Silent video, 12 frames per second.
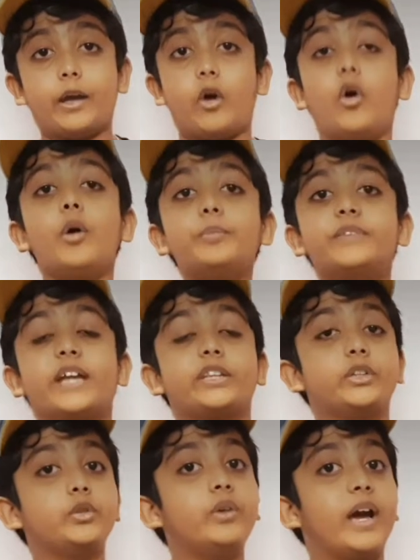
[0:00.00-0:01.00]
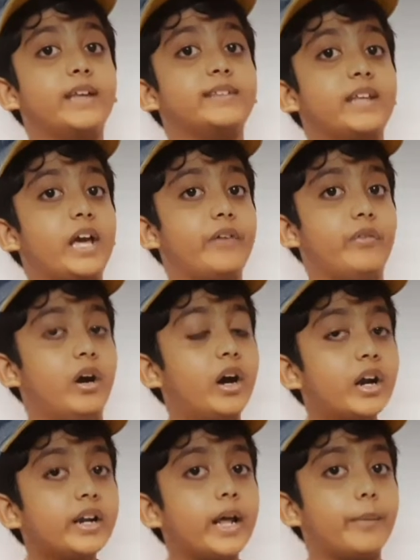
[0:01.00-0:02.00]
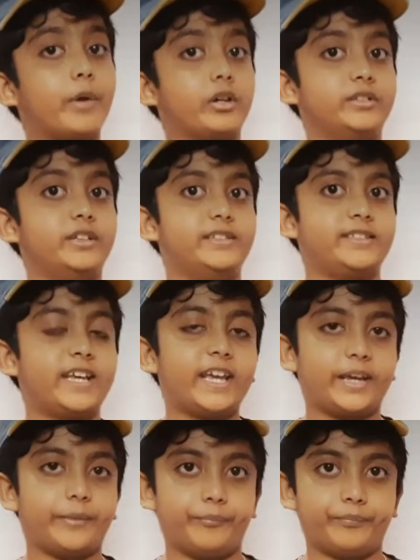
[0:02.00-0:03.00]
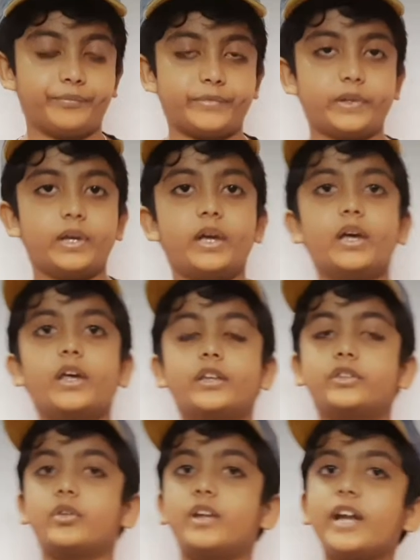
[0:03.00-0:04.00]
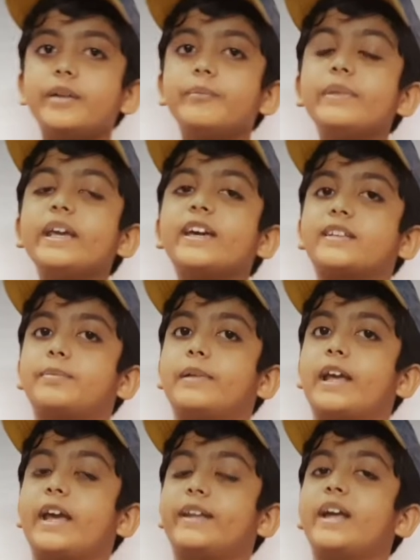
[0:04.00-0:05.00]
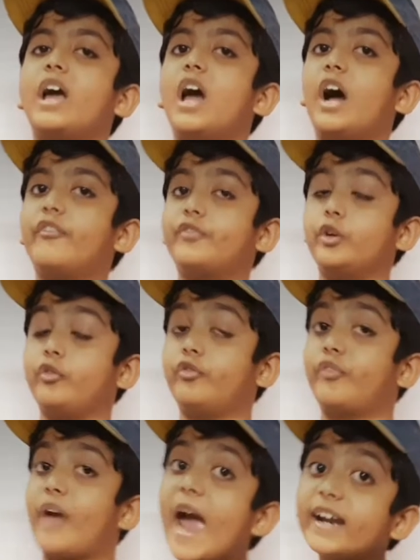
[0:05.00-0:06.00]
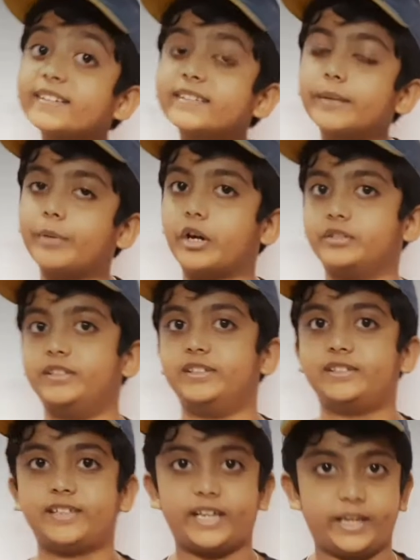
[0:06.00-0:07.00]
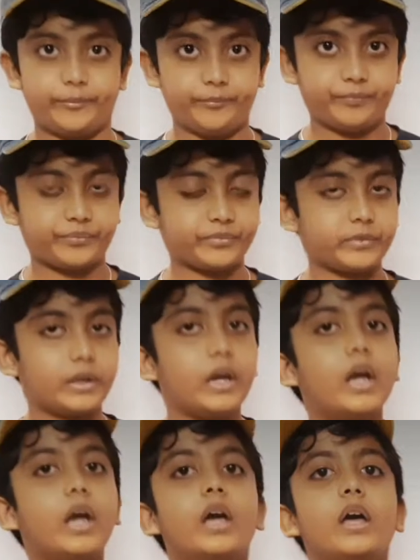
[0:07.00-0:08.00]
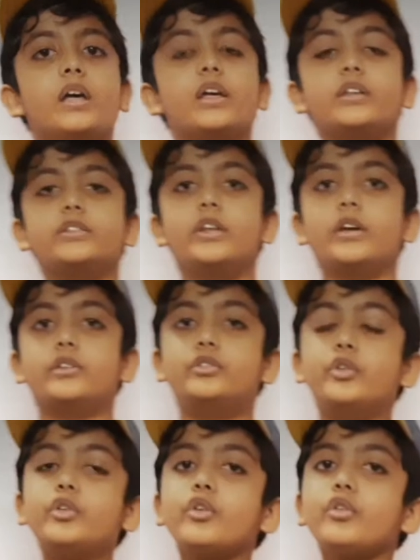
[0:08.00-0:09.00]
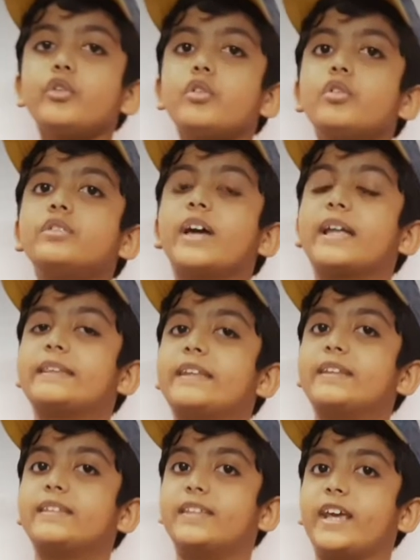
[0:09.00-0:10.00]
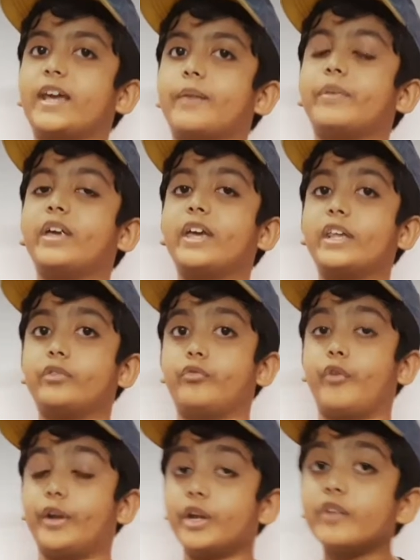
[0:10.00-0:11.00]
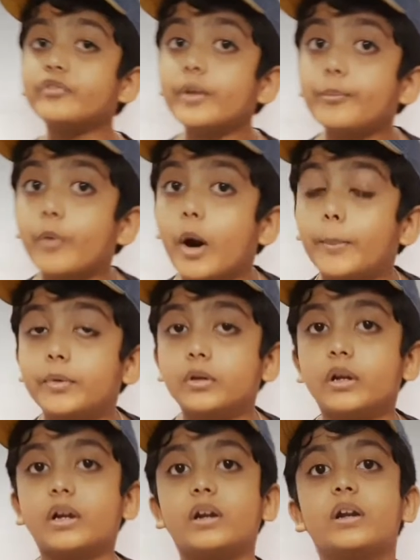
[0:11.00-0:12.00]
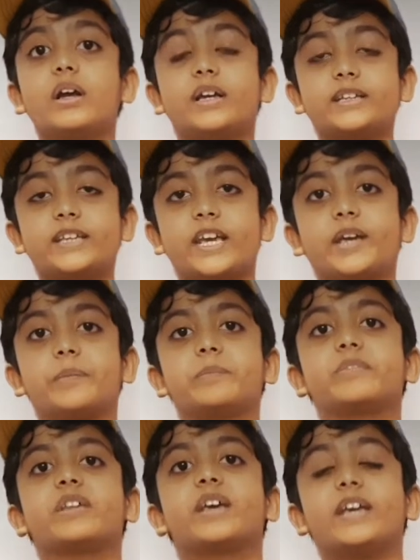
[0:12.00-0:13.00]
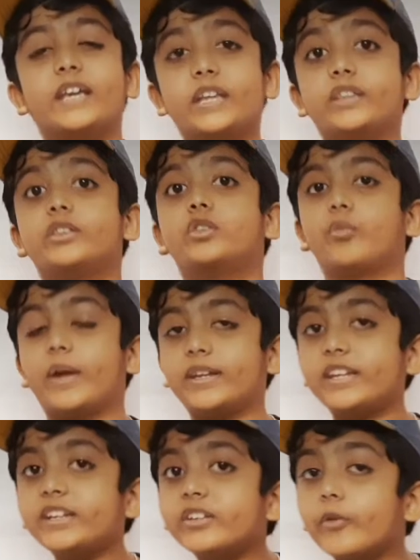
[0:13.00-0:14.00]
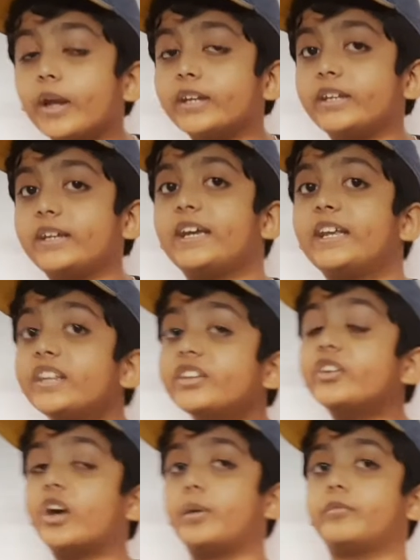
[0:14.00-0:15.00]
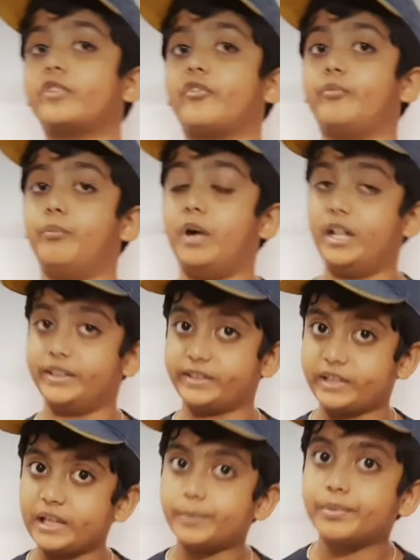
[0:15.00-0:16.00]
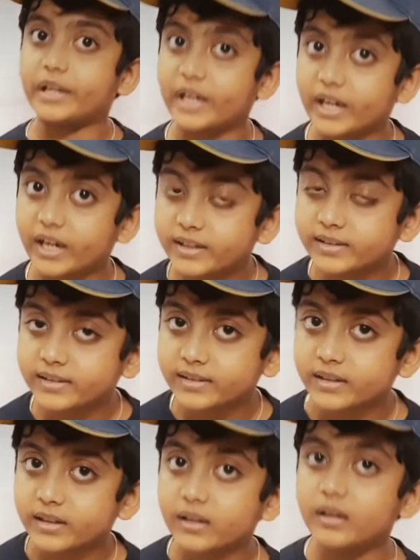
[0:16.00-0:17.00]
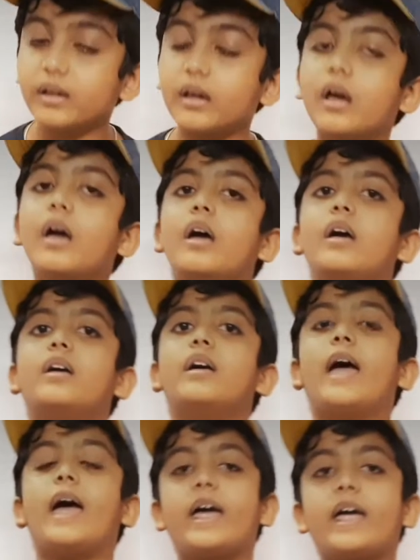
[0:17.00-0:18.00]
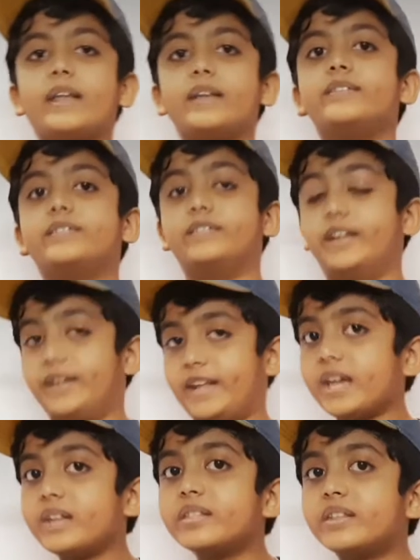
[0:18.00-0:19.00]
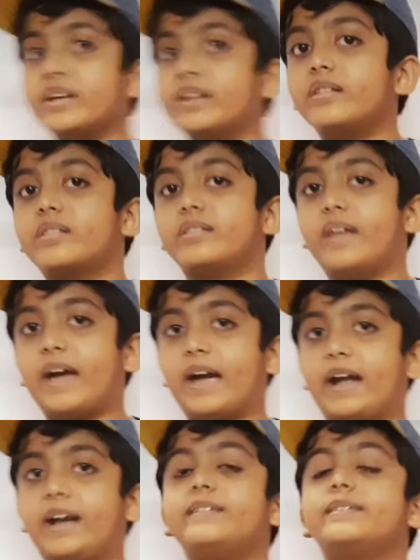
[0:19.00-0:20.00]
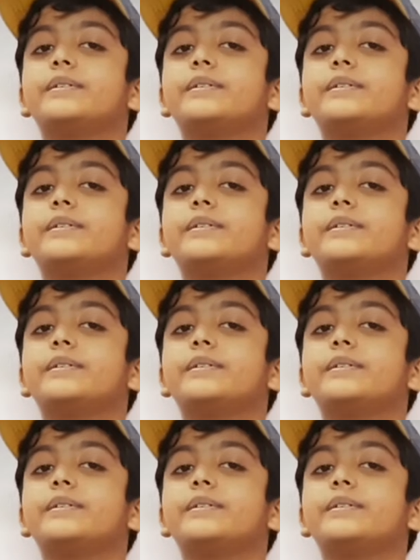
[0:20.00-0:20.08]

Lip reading: hope that you guys have heard about this game. So let me explain a few facts about this game. Do you know that this game is one of the popular games in 2020 in terms of monthly players? And the next is that